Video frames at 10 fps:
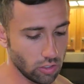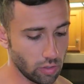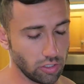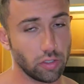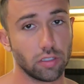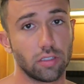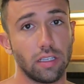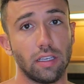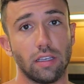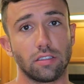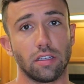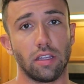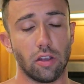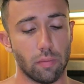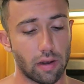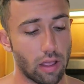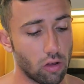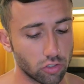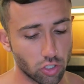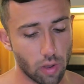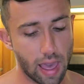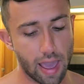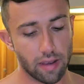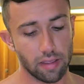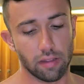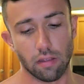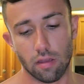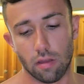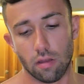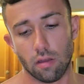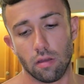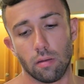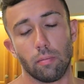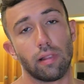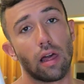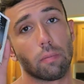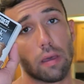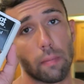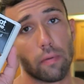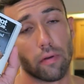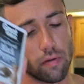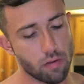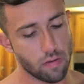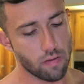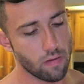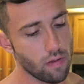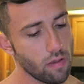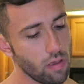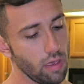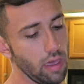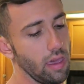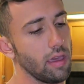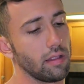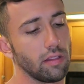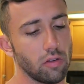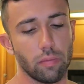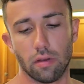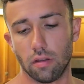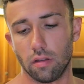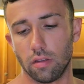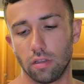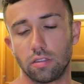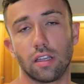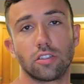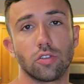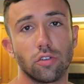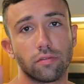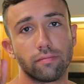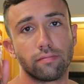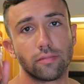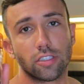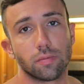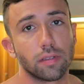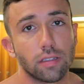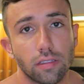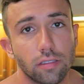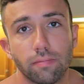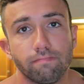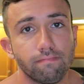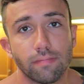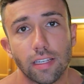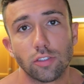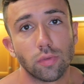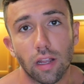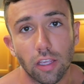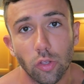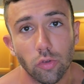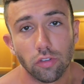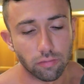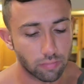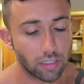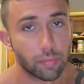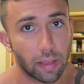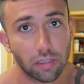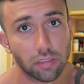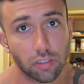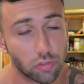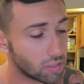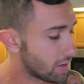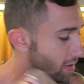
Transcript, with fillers: So as you can see, it's in here, but I also add in black pepper, and a little bit of sazon, just because that's what I use. Hispanics use